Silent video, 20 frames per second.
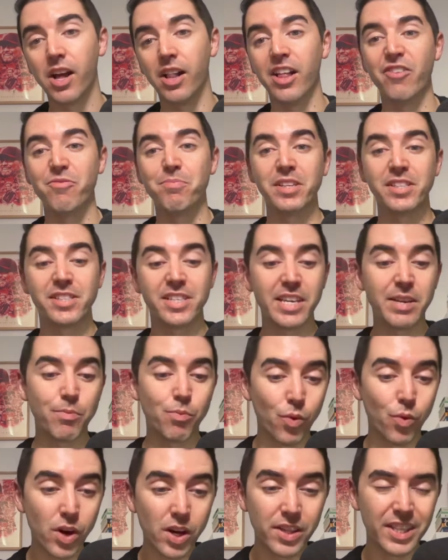I'll have my
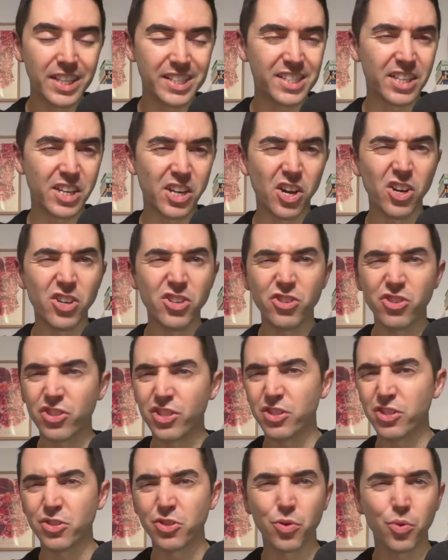team one that's at
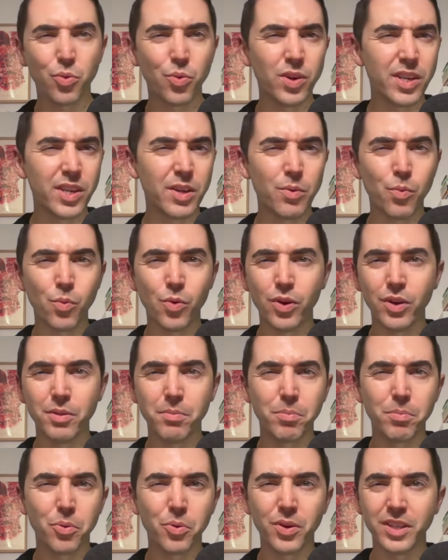
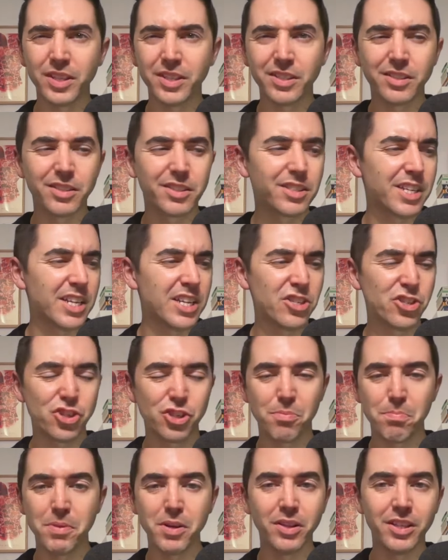121
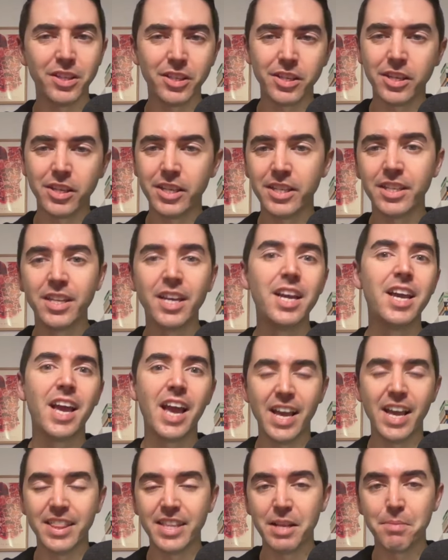million,
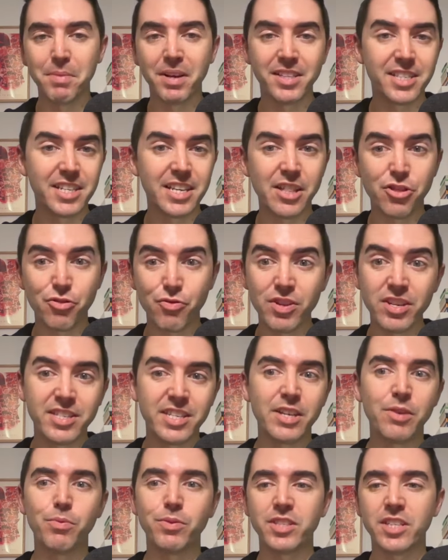and then my T3
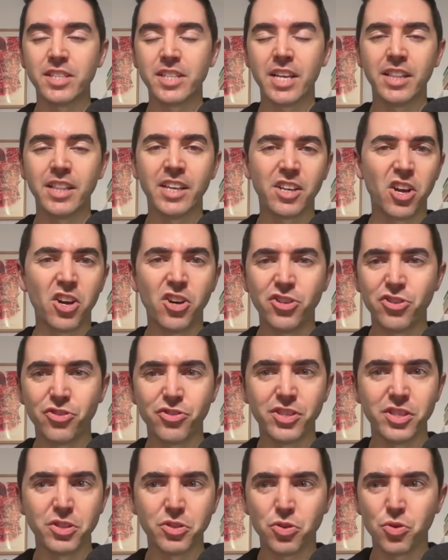team, which is at like
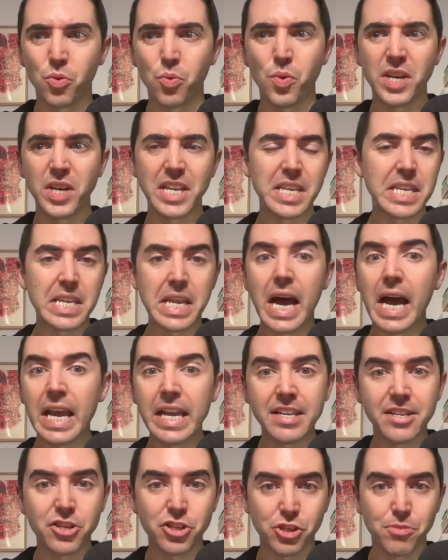
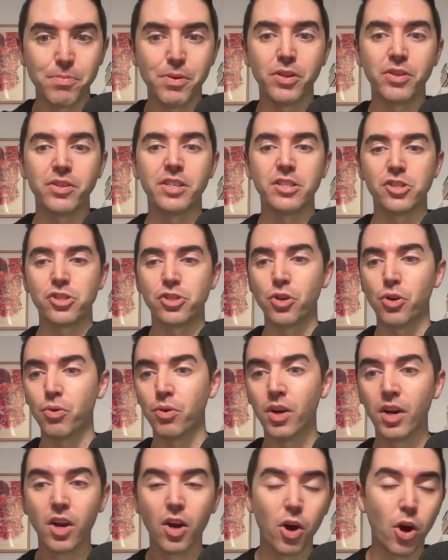129 million.
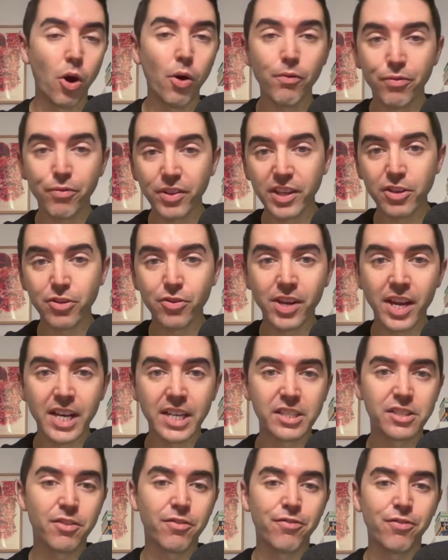So hopefully you
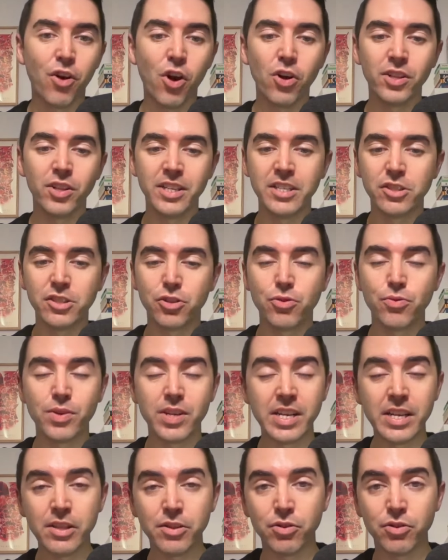guys fall into
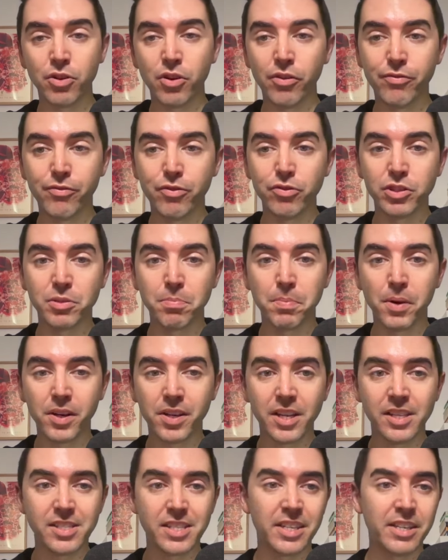either of those
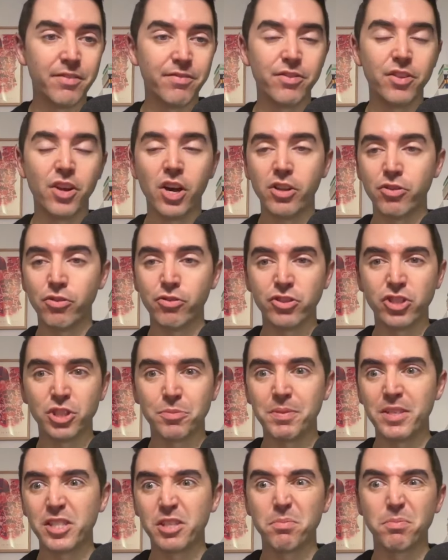buckets, and if not, there'll
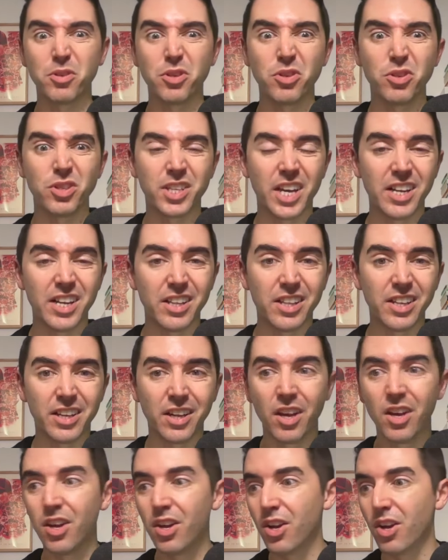just be some good kind of like,